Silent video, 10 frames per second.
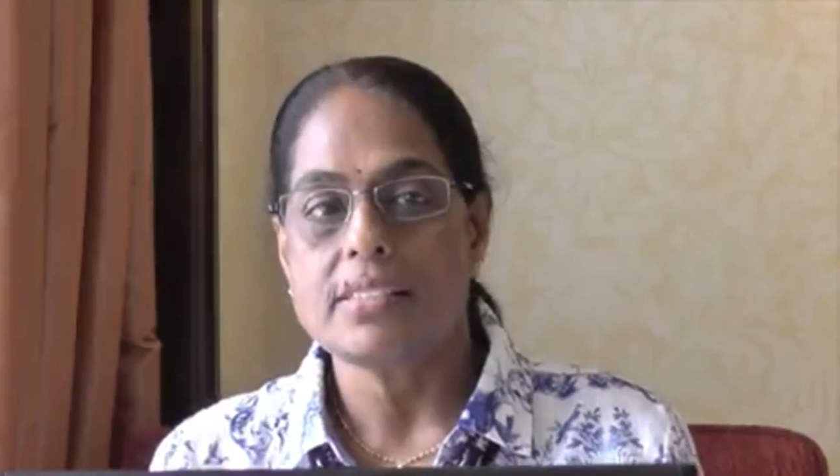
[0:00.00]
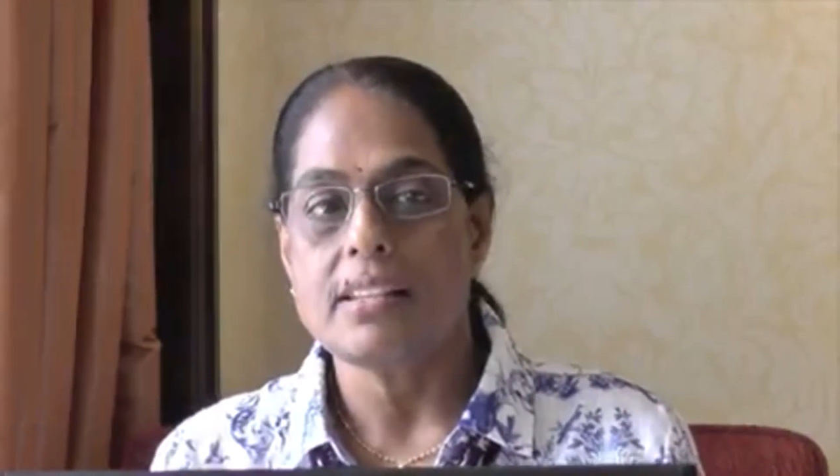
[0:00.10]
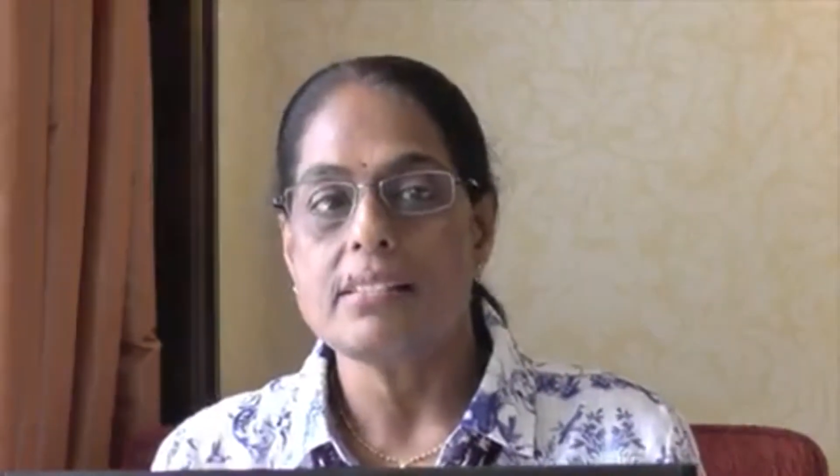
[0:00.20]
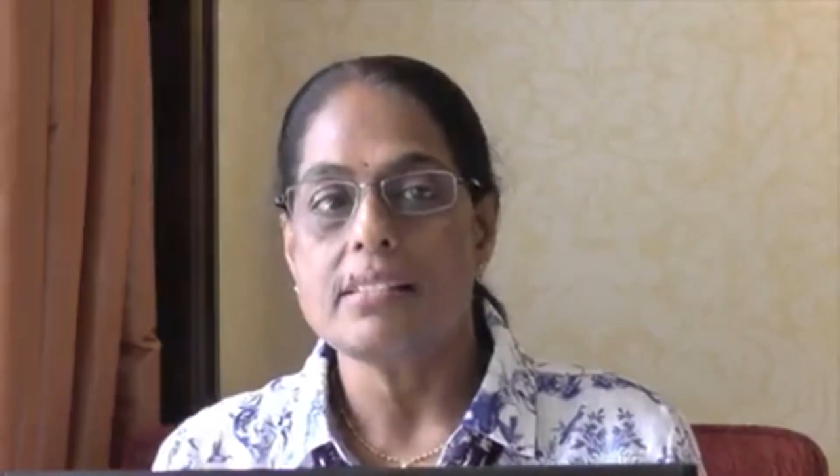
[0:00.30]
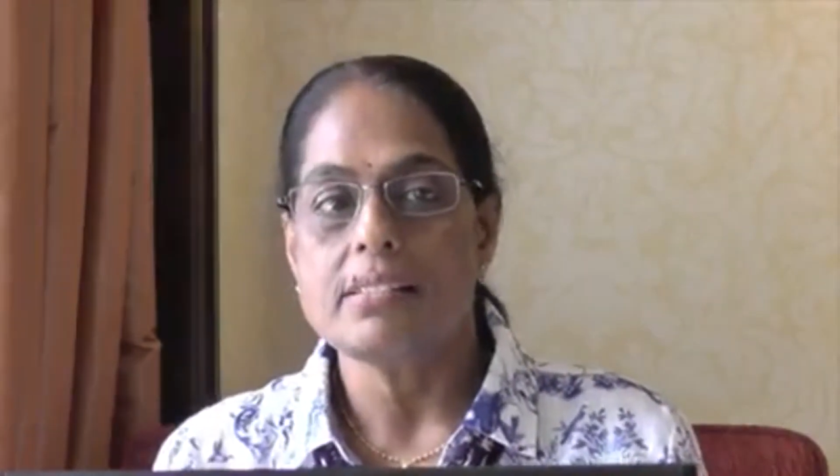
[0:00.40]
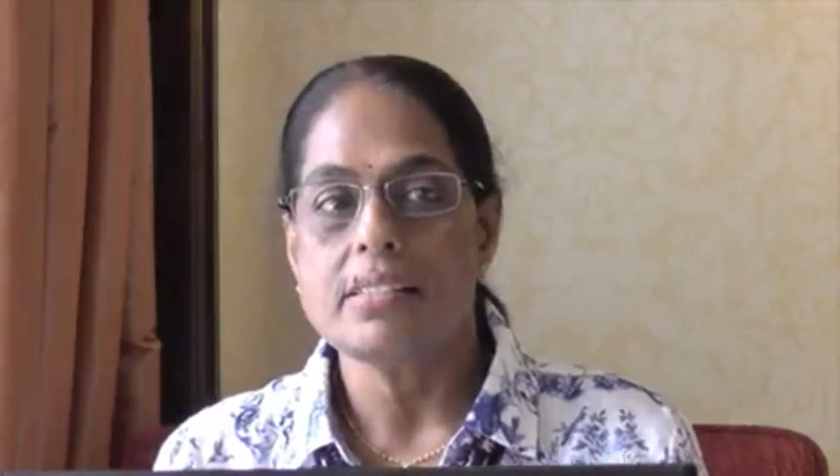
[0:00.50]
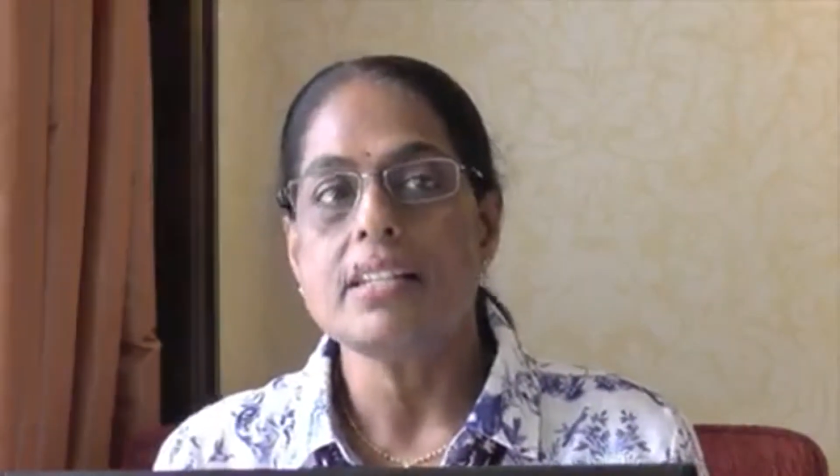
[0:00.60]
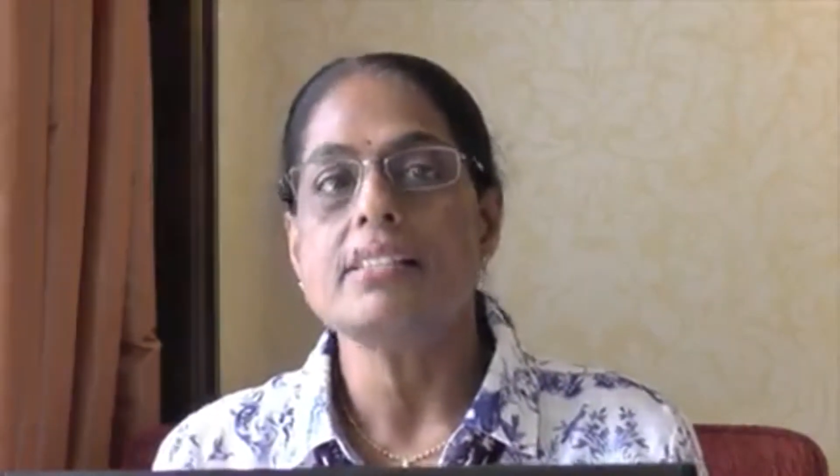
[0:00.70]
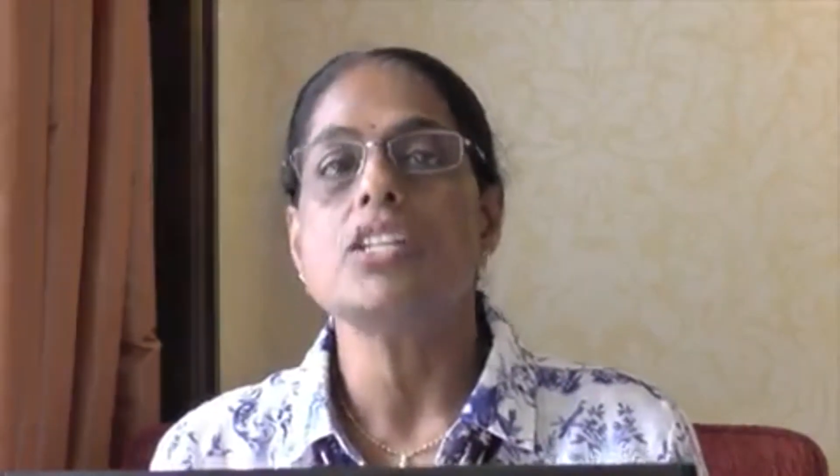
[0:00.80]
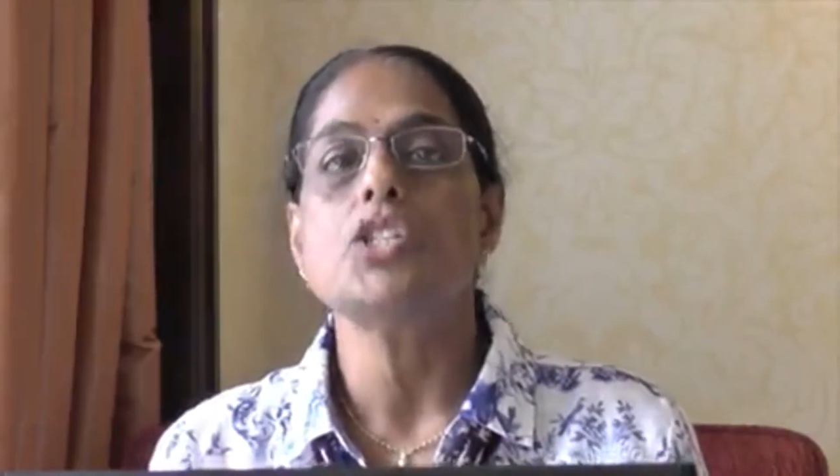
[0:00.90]
and
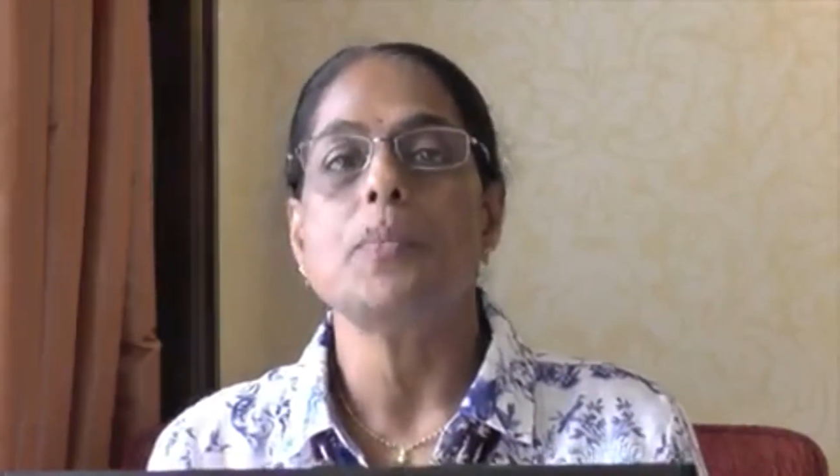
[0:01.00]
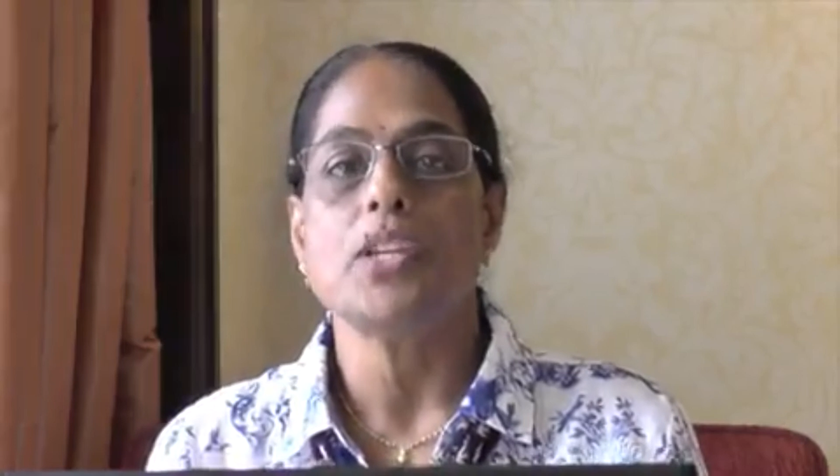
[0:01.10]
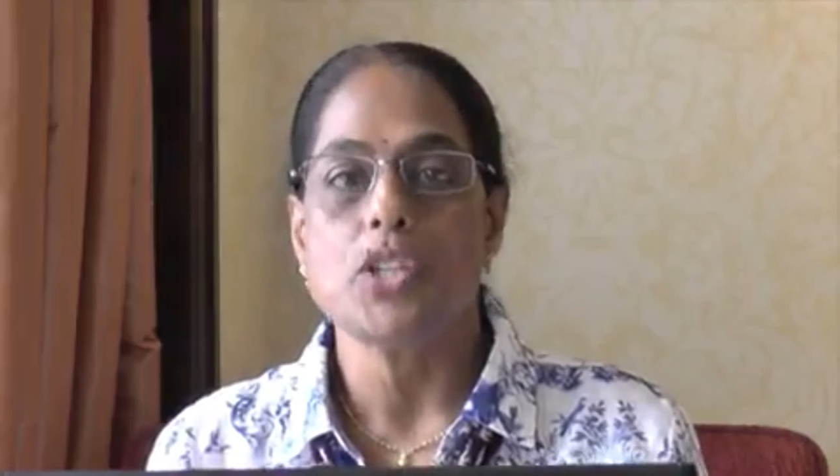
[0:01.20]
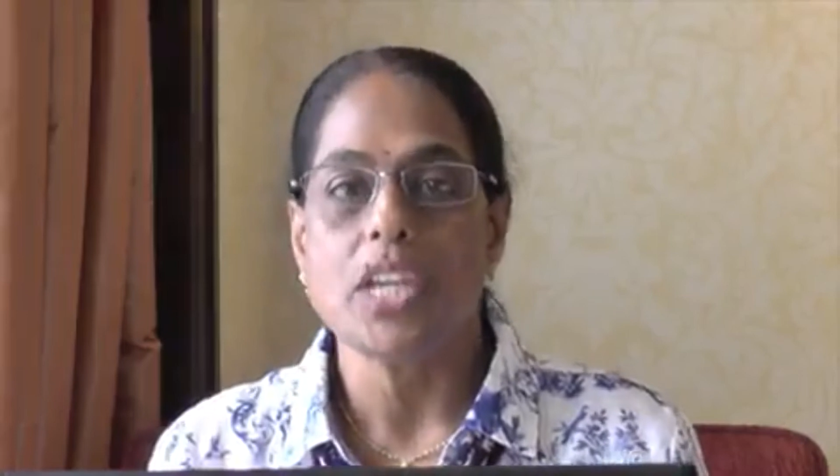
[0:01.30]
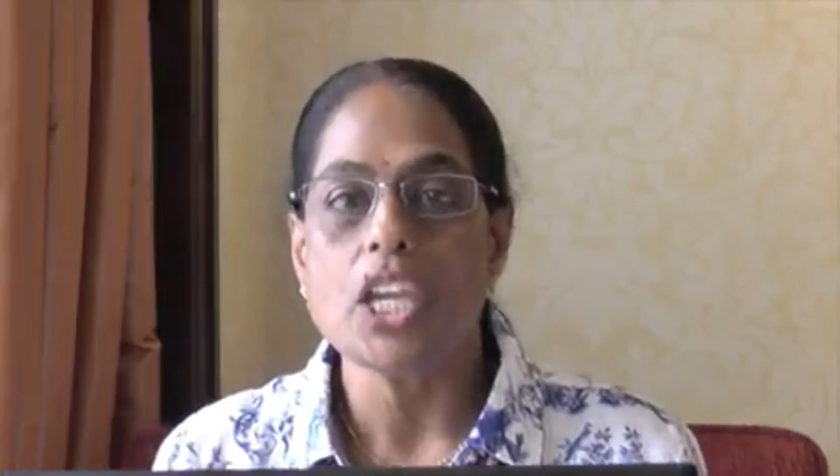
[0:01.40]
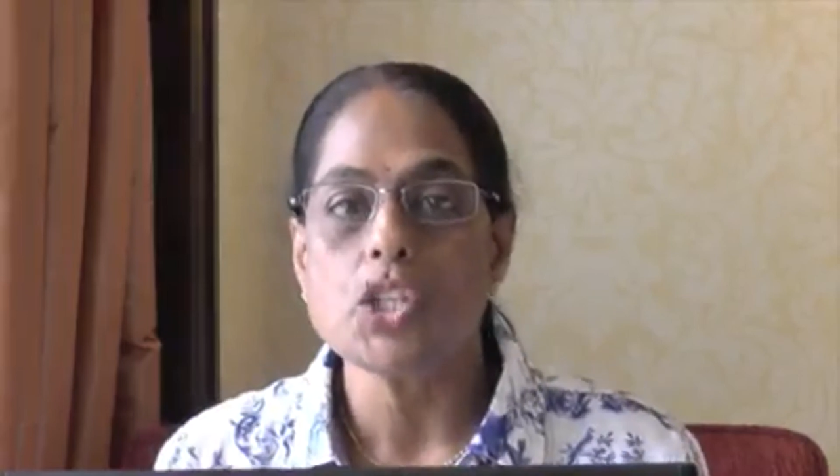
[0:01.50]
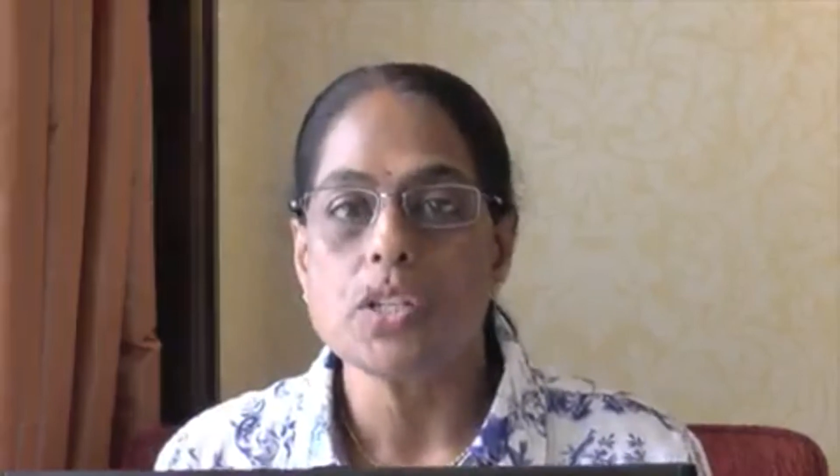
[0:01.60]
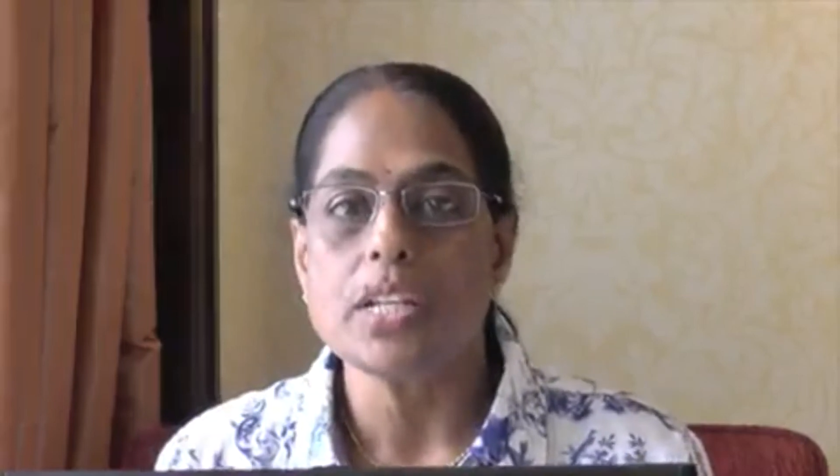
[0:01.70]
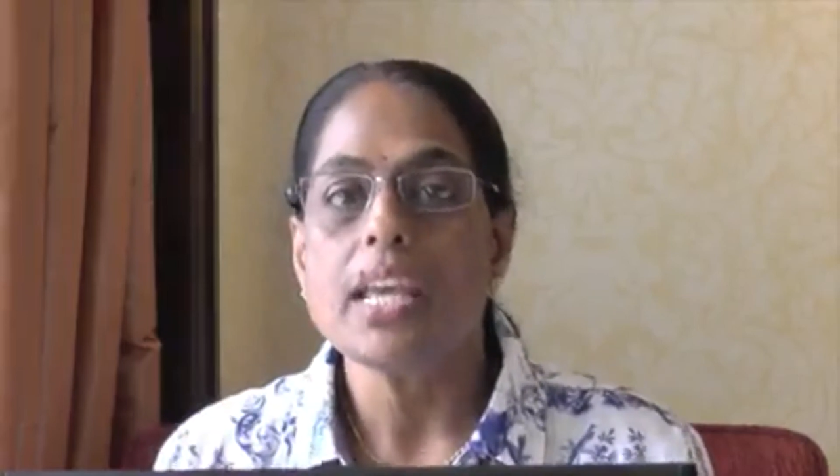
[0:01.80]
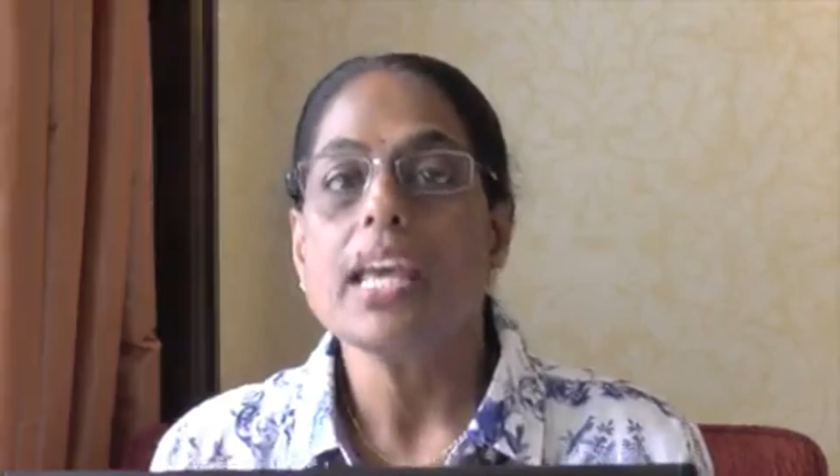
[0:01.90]
citizenship
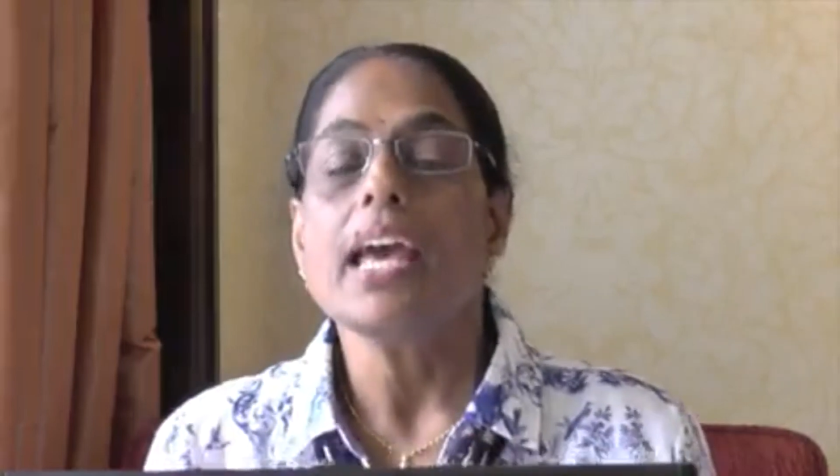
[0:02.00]
education